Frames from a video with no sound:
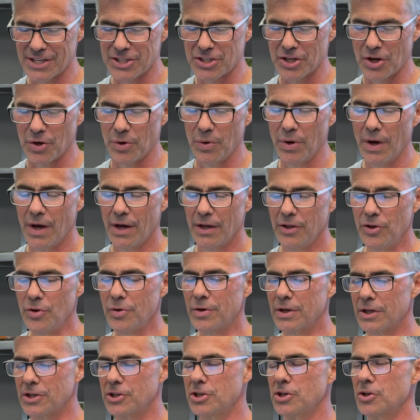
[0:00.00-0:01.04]
So you
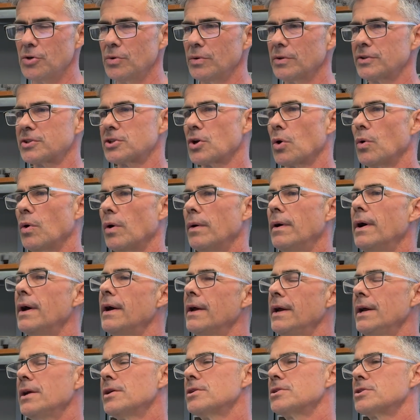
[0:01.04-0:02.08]
can do. So
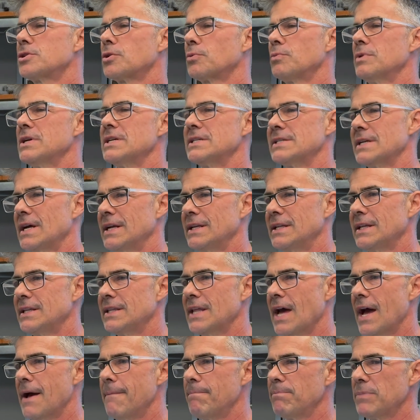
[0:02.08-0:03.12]
here's the reason I did
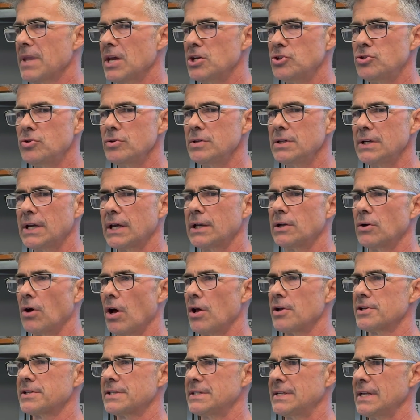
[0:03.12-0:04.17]
that is you can get an
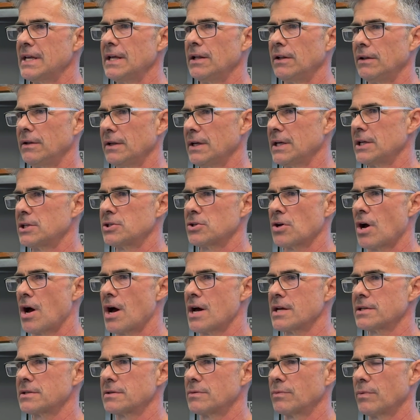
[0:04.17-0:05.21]
all steel
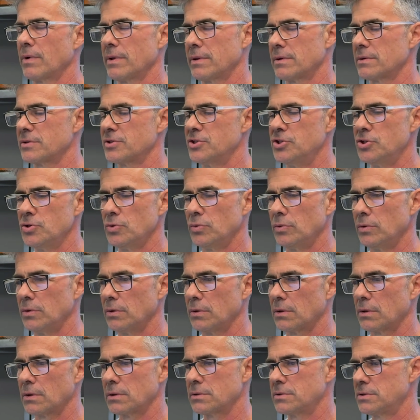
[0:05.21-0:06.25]
exhaust, whether it's dual
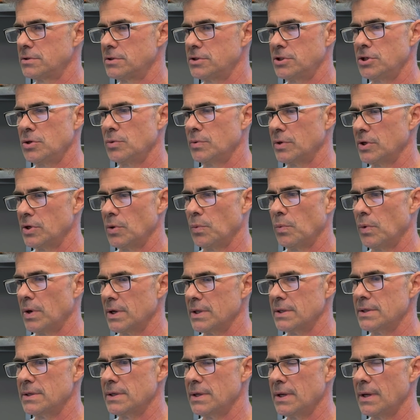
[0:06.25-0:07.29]
or
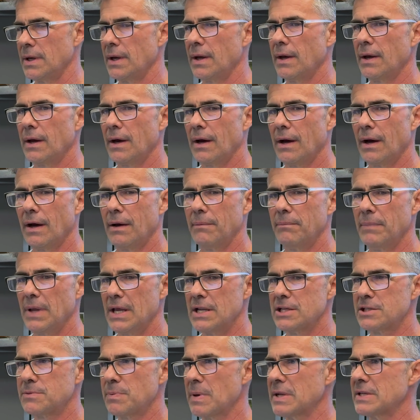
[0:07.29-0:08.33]
2-into-1,
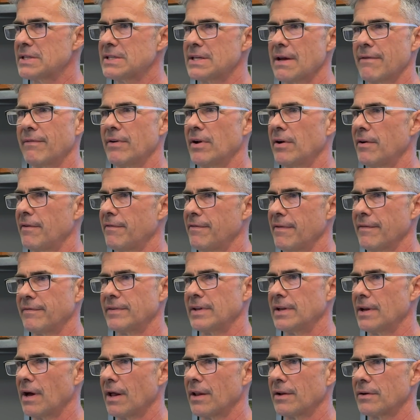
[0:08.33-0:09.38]
and spend
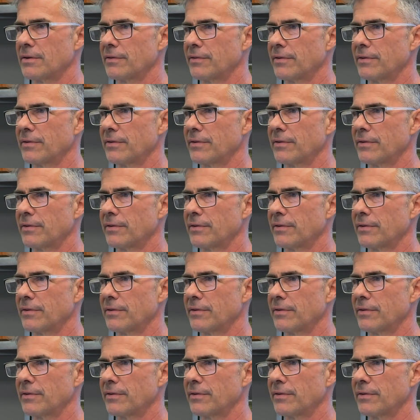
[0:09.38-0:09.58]
$750.